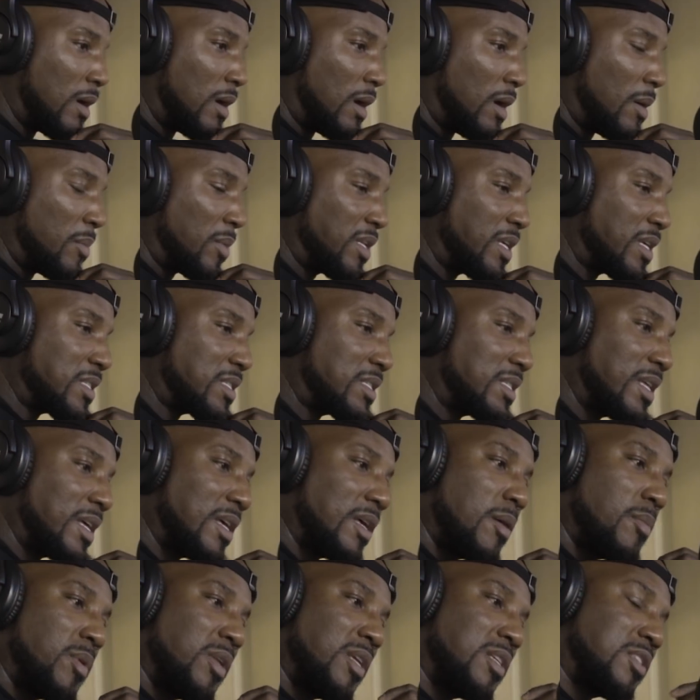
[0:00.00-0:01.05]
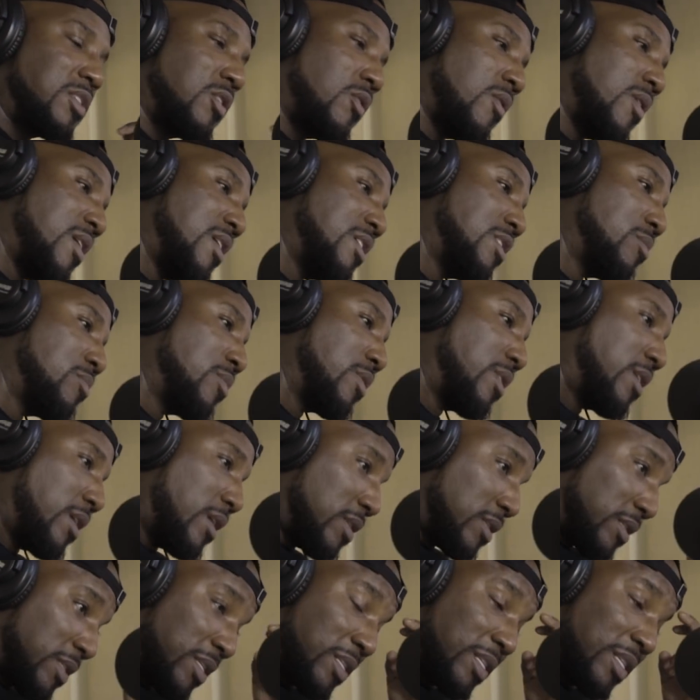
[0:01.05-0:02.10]
I mean, that's crazy
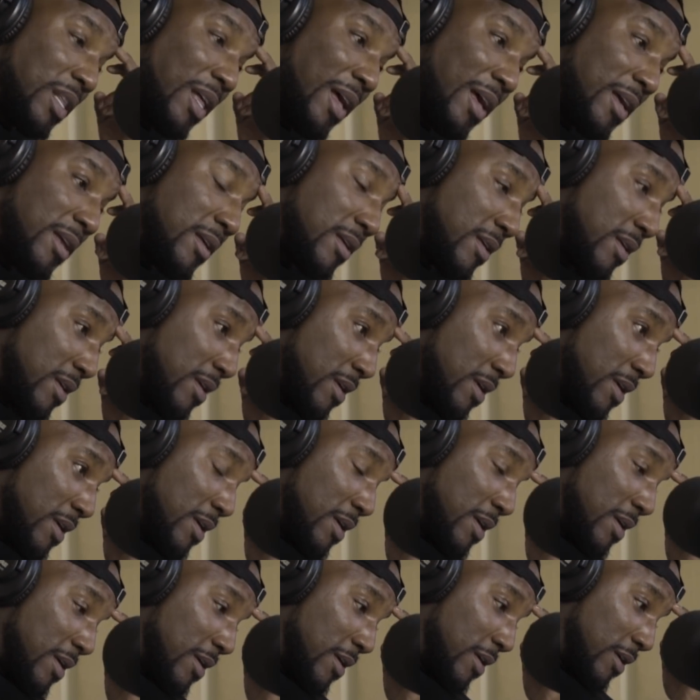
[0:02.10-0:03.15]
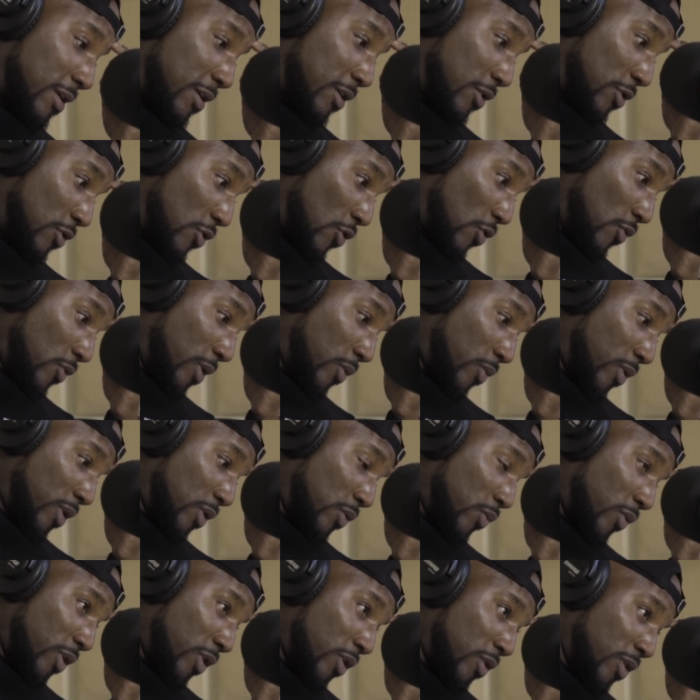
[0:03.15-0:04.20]
because it's just like
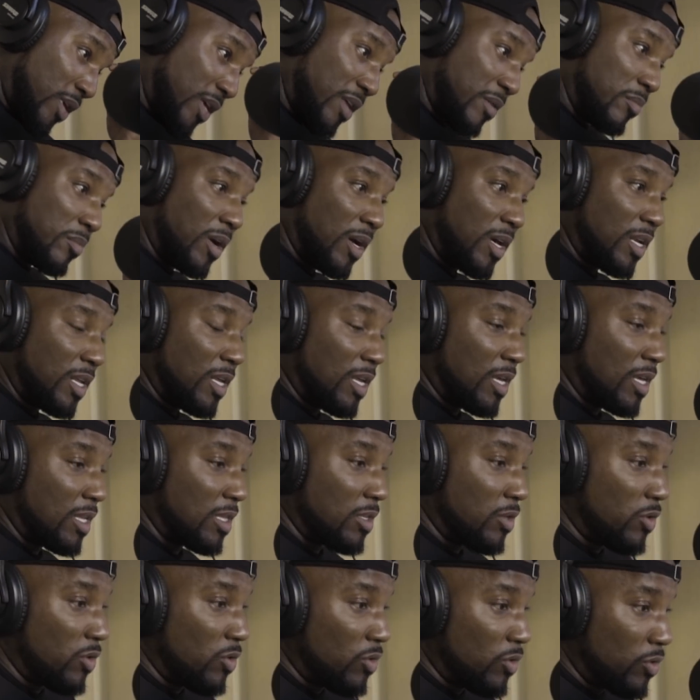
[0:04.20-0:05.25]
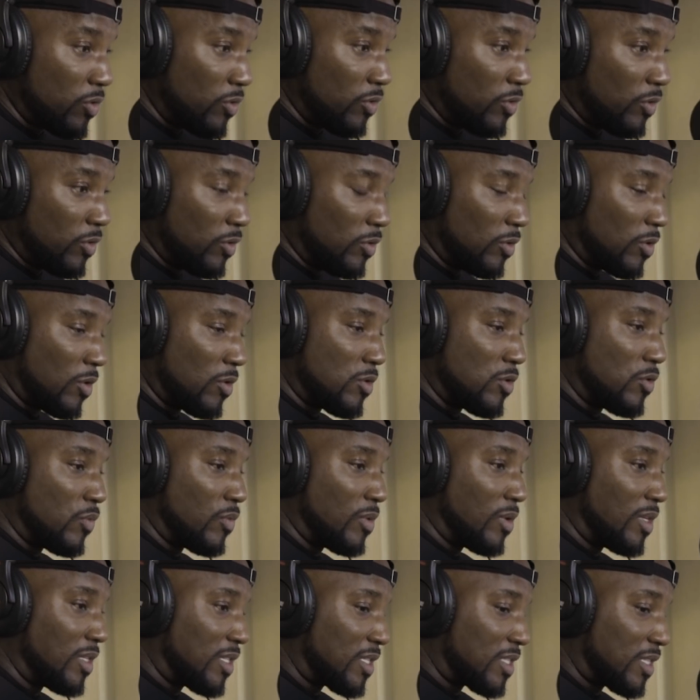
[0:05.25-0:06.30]
when you get money and you're
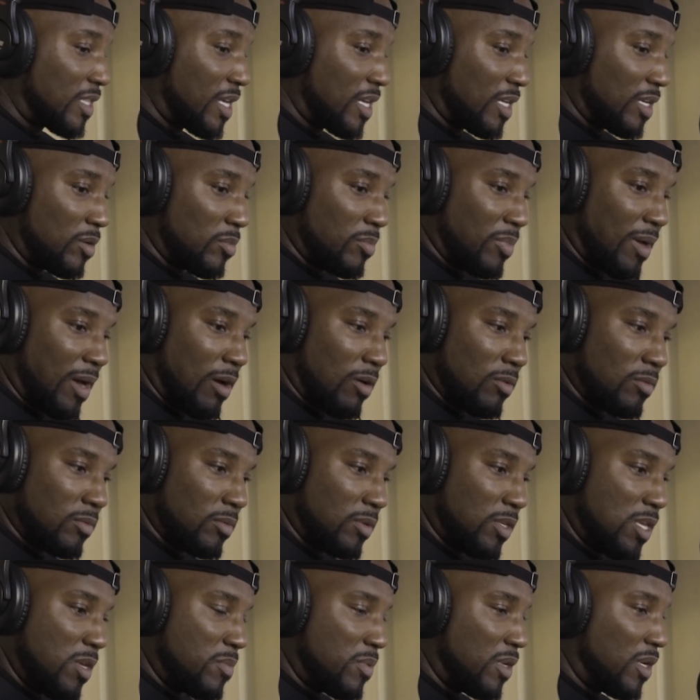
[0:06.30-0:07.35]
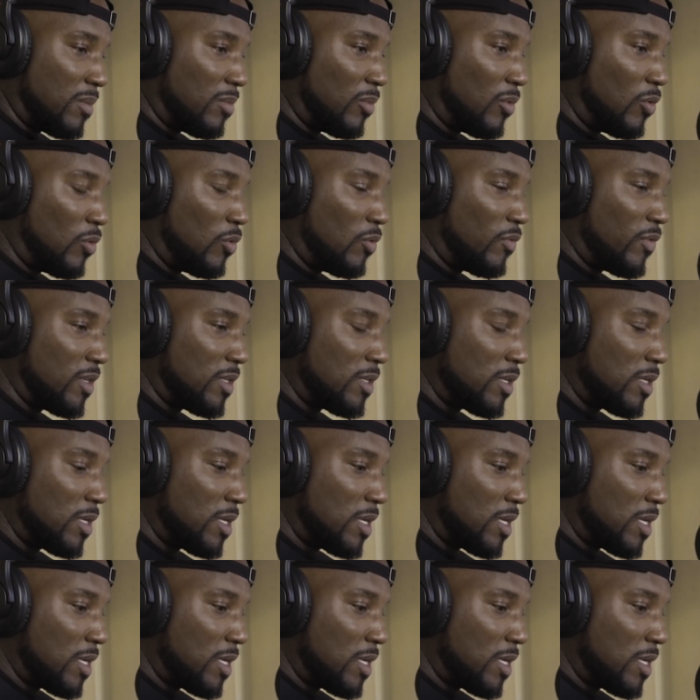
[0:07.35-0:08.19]
really just thinking about keeping it moving.